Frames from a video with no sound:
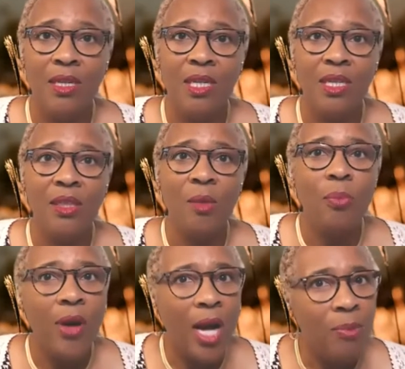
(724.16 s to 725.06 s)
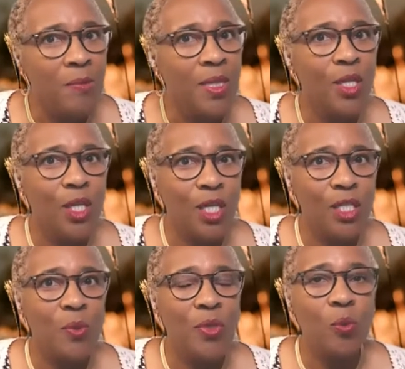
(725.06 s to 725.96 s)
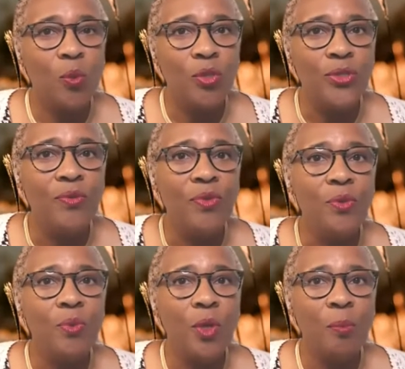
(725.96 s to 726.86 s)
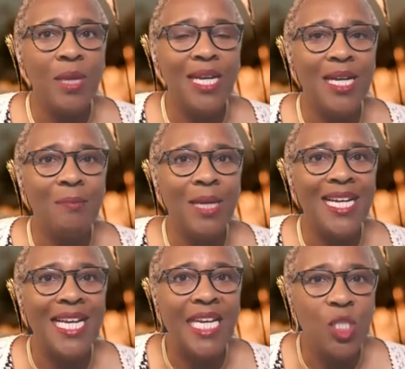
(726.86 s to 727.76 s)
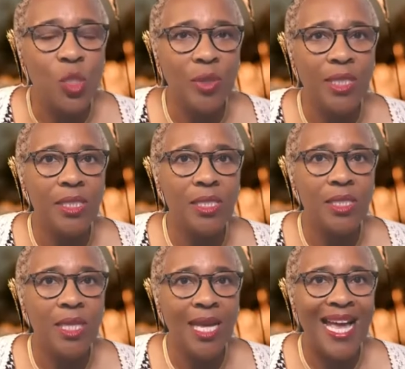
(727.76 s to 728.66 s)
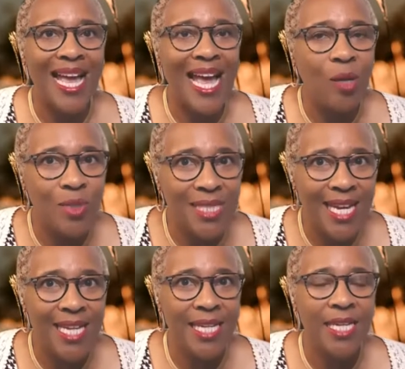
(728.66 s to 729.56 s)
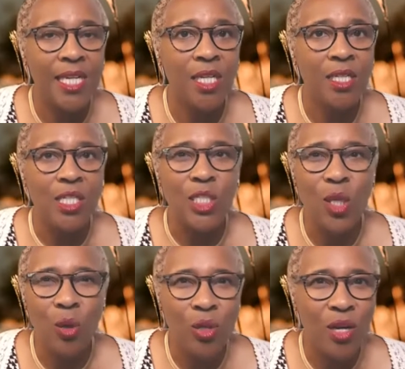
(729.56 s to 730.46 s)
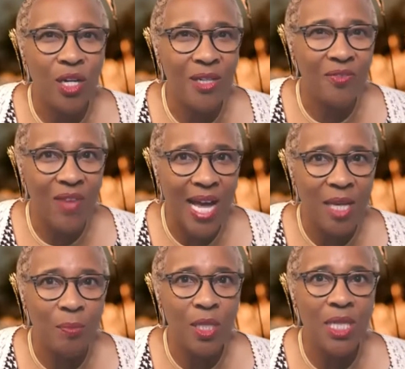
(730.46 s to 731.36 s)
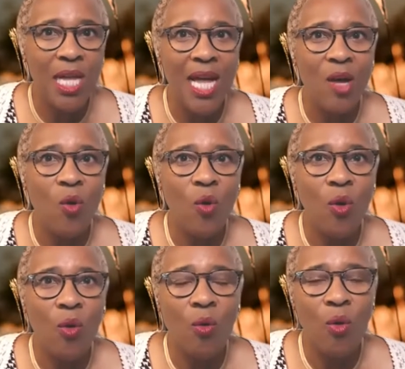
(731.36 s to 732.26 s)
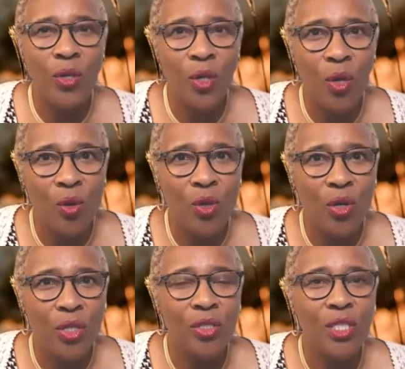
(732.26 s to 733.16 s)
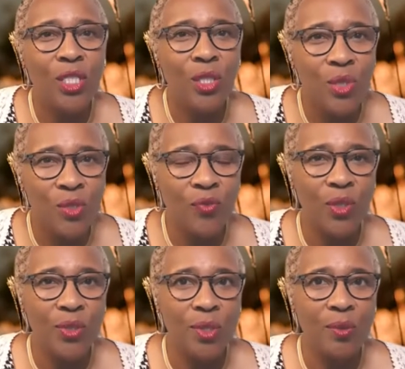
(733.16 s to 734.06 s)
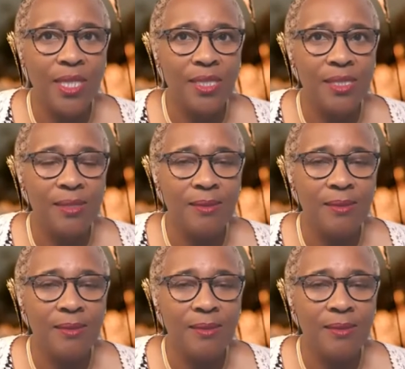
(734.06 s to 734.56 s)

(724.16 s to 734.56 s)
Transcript: The problem occurs when the rules of the road become a hindrance, outdated, no longer viable or no longer useful to us.